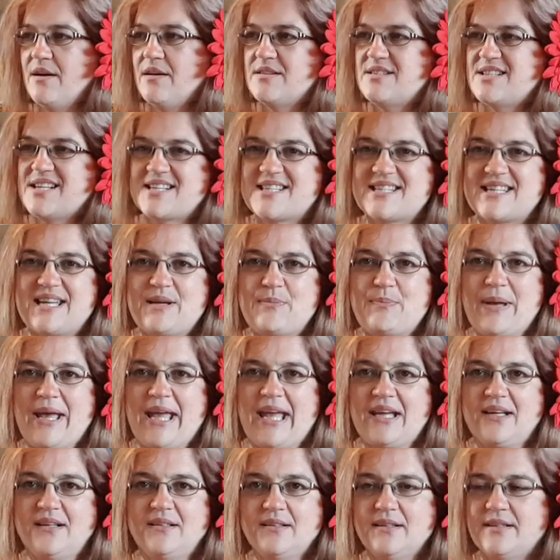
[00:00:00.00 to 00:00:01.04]
dusky
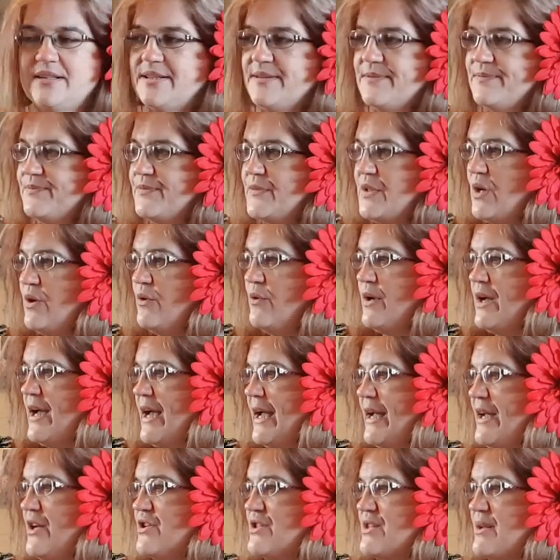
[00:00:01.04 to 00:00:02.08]
pink, okay,
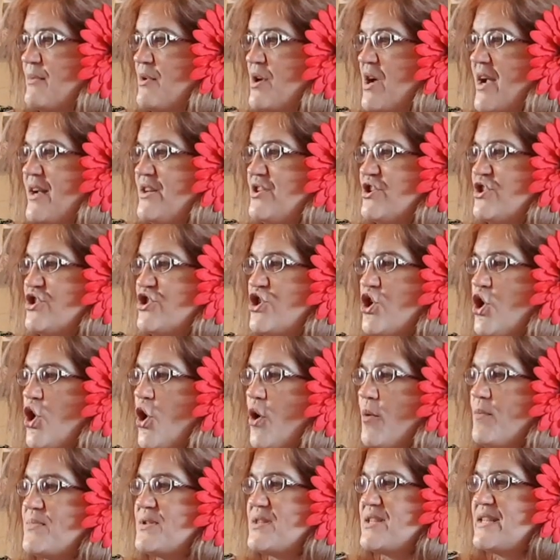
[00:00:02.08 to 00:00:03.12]
because I'm going to
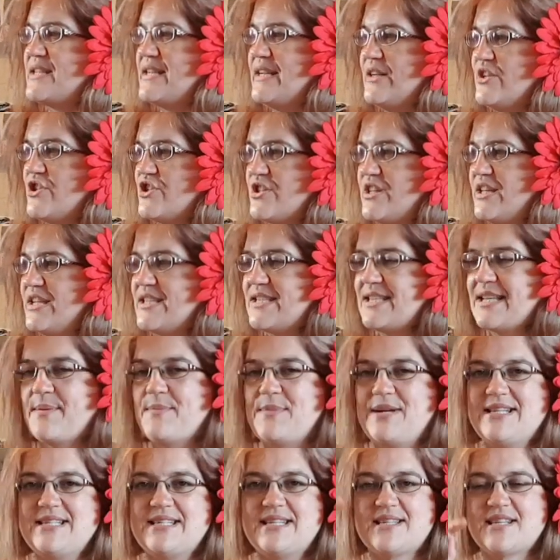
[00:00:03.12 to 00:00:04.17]
top stitch this. That
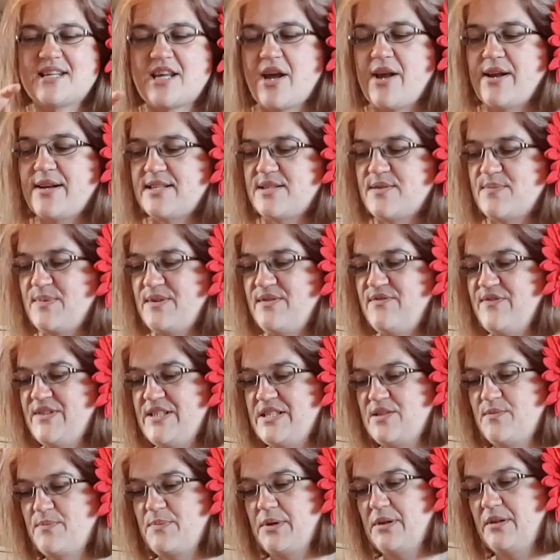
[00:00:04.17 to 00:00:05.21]
means it's going to be
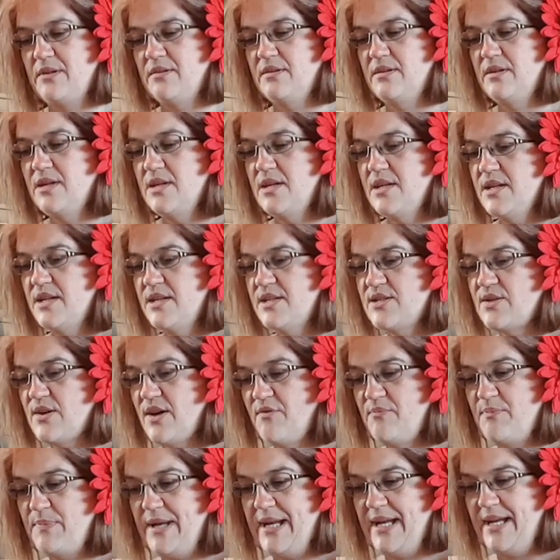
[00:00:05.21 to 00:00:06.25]
visible. So
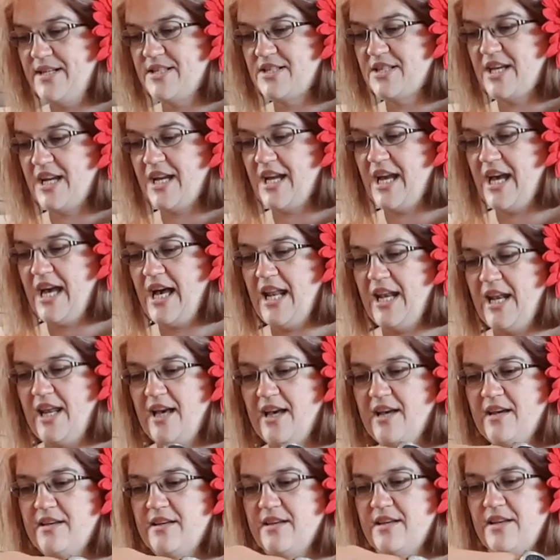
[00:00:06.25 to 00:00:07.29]
I've picked a
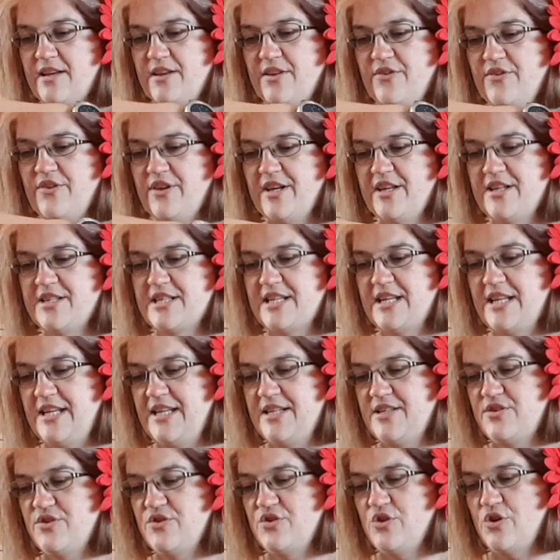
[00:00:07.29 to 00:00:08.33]
colour that
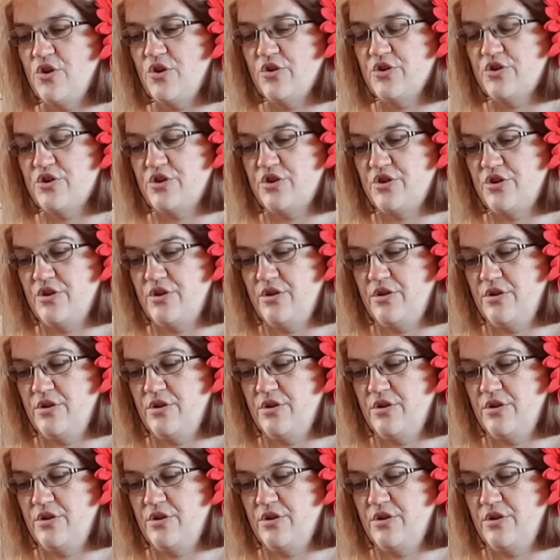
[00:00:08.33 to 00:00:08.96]
is not